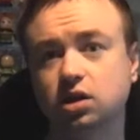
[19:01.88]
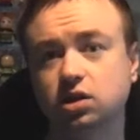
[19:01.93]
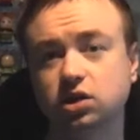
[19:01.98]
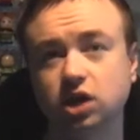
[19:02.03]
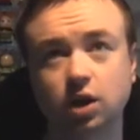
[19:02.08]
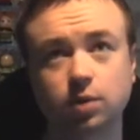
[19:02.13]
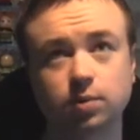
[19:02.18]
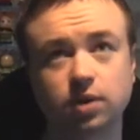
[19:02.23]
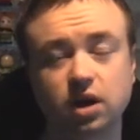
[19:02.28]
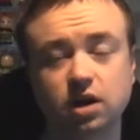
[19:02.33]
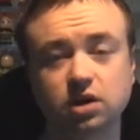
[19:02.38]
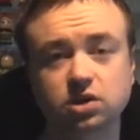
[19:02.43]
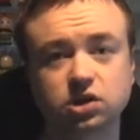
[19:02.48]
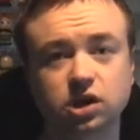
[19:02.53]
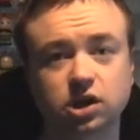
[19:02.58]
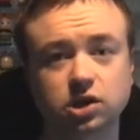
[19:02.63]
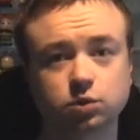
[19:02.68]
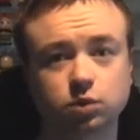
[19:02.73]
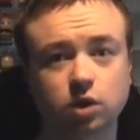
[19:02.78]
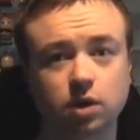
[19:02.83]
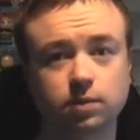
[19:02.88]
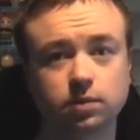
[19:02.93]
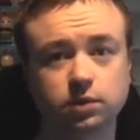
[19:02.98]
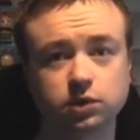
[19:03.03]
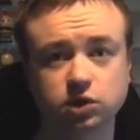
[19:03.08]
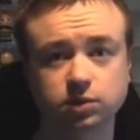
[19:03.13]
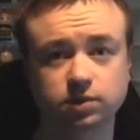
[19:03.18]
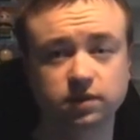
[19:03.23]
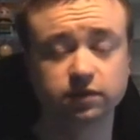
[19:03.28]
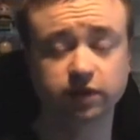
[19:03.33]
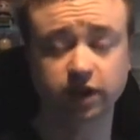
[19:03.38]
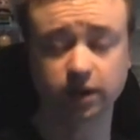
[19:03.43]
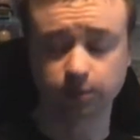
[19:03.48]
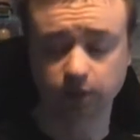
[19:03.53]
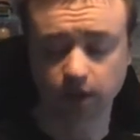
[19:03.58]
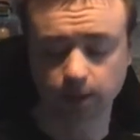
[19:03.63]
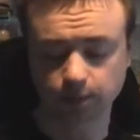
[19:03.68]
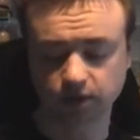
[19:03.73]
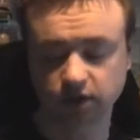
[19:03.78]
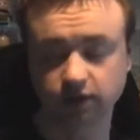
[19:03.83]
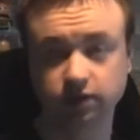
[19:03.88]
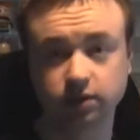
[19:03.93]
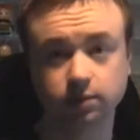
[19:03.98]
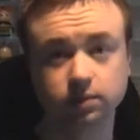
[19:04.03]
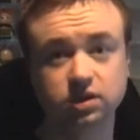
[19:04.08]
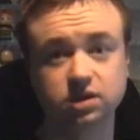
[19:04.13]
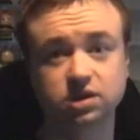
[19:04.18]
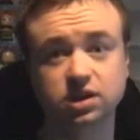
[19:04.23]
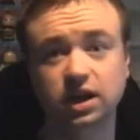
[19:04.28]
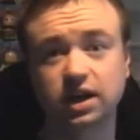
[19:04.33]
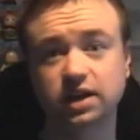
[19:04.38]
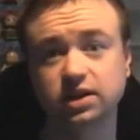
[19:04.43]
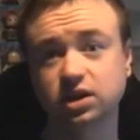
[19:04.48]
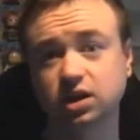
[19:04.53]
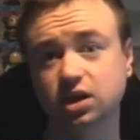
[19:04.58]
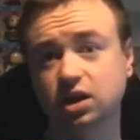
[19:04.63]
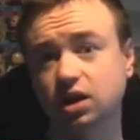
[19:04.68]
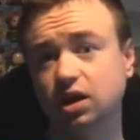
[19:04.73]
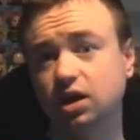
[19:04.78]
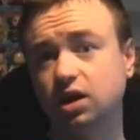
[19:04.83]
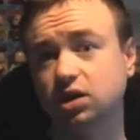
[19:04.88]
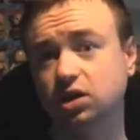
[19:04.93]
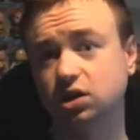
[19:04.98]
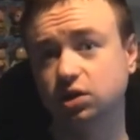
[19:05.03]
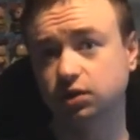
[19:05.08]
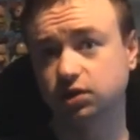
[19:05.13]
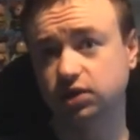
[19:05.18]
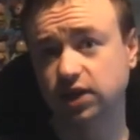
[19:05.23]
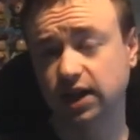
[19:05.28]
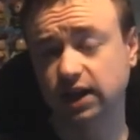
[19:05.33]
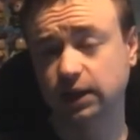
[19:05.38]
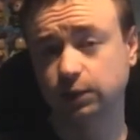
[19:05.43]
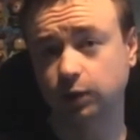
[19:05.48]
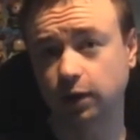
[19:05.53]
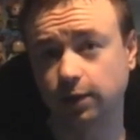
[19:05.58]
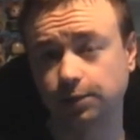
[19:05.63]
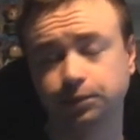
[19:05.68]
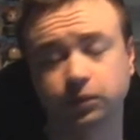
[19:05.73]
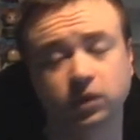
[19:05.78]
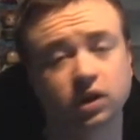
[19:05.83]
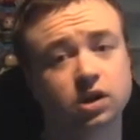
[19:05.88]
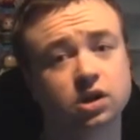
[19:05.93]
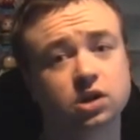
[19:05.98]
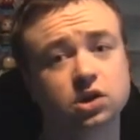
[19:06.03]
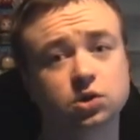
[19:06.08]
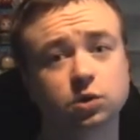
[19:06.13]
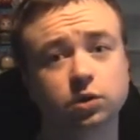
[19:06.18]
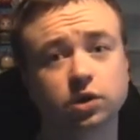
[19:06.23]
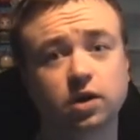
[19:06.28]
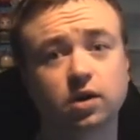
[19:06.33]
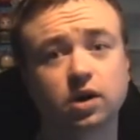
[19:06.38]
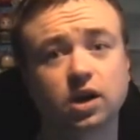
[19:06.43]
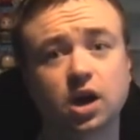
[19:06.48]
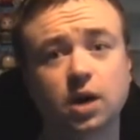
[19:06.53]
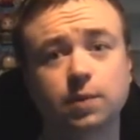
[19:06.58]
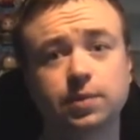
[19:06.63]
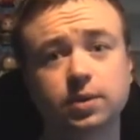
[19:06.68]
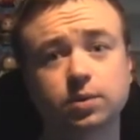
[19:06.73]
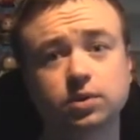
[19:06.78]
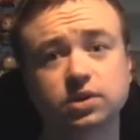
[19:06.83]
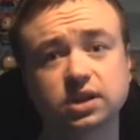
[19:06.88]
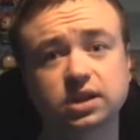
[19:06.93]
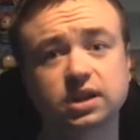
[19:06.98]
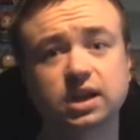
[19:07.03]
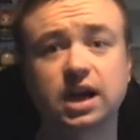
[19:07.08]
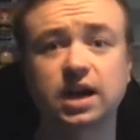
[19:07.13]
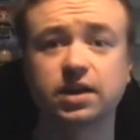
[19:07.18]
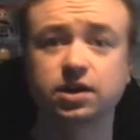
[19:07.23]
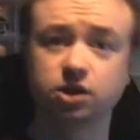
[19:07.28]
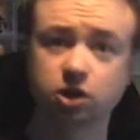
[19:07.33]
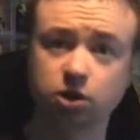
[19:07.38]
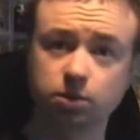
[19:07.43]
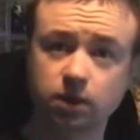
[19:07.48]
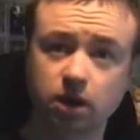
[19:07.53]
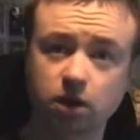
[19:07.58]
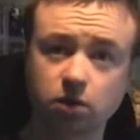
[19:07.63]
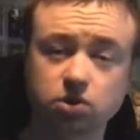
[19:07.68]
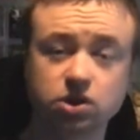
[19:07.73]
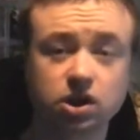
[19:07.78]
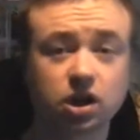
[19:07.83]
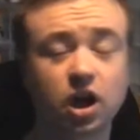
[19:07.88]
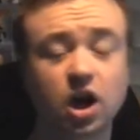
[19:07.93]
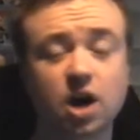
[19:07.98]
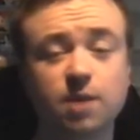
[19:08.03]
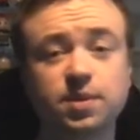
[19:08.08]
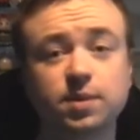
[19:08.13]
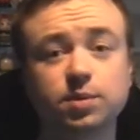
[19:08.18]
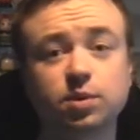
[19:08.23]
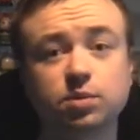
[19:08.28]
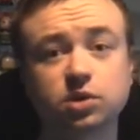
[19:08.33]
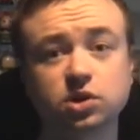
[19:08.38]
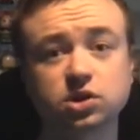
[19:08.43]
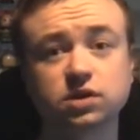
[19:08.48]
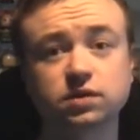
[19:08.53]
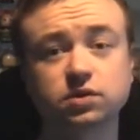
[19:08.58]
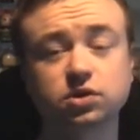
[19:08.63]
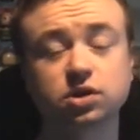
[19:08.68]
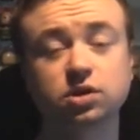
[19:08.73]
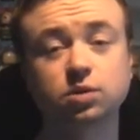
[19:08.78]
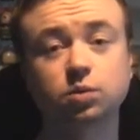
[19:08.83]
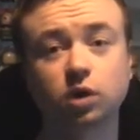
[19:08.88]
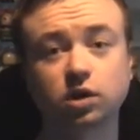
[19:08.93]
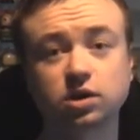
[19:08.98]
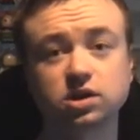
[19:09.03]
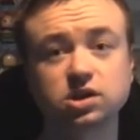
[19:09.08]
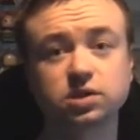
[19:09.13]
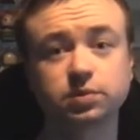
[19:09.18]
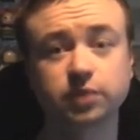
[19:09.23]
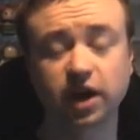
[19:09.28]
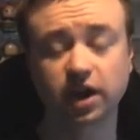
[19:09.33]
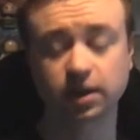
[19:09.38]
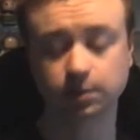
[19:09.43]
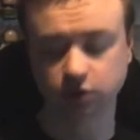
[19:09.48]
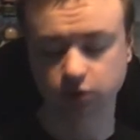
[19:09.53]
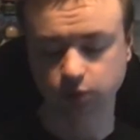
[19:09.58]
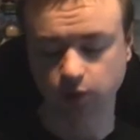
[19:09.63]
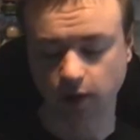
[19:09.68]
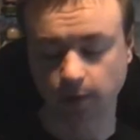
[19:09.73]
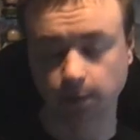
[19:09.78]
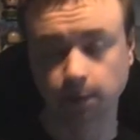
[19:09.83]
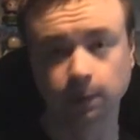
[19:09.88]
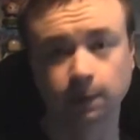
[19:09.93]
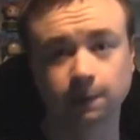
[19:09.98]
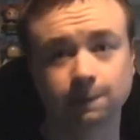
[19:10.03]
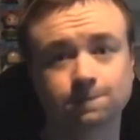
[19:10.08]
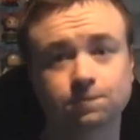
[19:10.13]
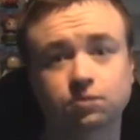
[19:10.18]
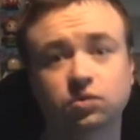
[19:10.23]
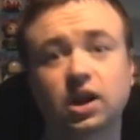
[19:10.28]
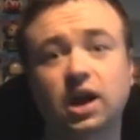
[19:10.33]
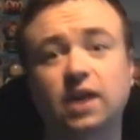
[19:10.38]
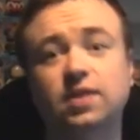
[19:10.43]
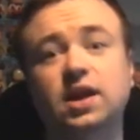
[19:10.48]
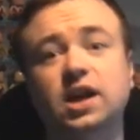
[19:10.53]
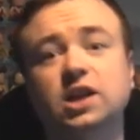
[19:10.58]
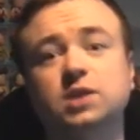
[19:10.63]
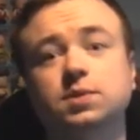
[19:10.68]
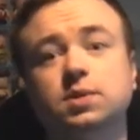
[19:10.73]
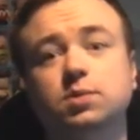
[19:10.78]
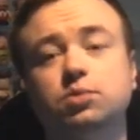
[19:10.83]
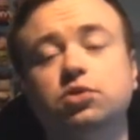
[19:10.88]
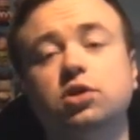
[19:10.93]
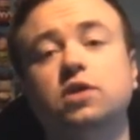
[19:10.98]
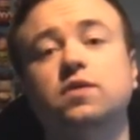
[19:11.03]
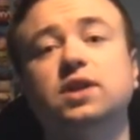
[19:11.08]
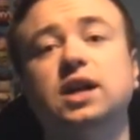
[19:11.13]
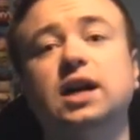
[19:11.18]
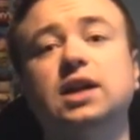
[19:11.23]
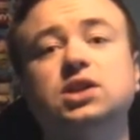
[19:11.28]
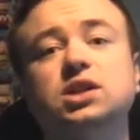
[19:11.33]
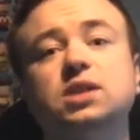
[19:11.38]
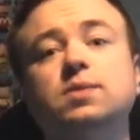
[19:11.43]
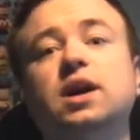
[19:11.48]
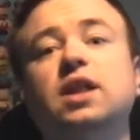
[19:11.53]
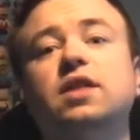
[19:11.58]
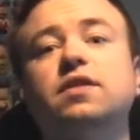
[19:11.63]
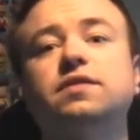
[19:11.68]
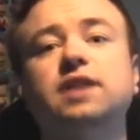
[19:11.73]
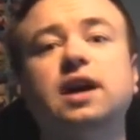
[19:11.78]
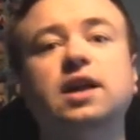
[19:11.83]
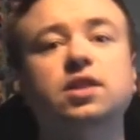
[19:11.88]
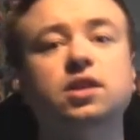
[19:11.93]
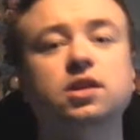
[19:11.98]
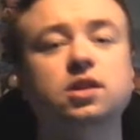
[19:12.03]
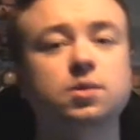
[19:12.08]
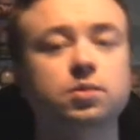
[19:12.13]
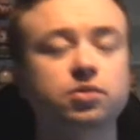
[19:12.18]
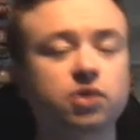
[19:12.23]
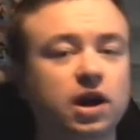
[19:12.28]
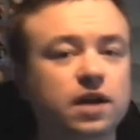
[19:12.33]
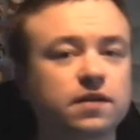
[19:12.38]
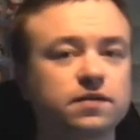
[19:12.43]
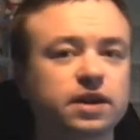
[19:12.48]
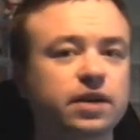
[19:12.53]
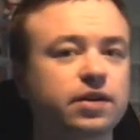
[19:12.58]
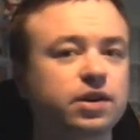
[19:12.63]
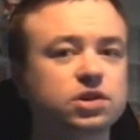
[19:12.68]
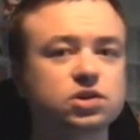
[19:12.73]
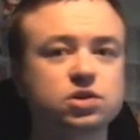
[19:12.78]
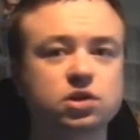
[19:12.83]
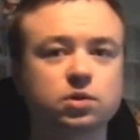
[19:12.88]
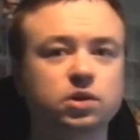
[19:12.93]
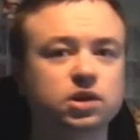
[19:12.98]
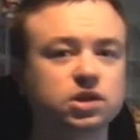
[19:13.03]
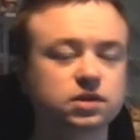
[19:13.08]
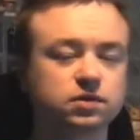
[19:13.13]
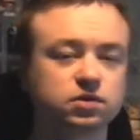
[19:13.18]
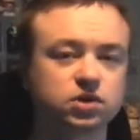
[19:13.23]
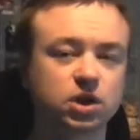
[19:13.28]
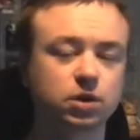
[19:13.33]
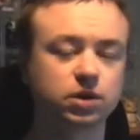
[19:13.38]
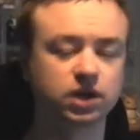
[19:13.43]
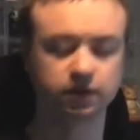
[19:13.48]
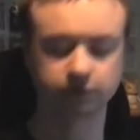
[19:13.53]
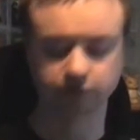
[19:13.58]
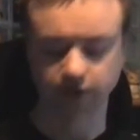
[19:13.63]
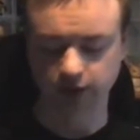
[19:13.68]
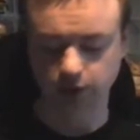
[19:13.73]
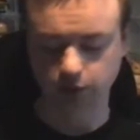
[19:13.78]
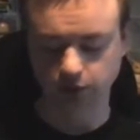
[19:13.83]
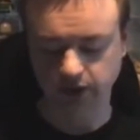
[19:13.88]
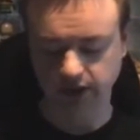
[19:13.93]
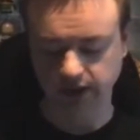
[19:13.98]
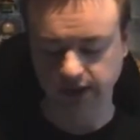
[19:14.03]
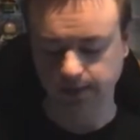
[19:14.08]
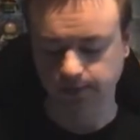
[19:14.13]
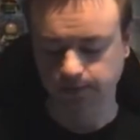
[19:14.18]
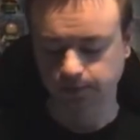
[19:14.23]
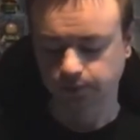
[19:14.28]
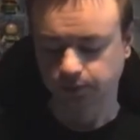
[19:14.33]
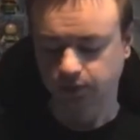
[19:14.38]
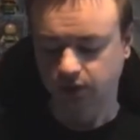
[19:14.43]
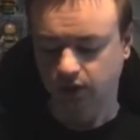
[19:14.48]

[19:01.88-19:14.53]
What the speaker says: so Park Stars 1 must have been very popular for them to decide to do a second one. So although a lot of people didn't like the new moulds, a lot of people must have done and wanted to buy them as well, and that's been proven actually by the fact that the Bride variants and other ones have sold out very quickly.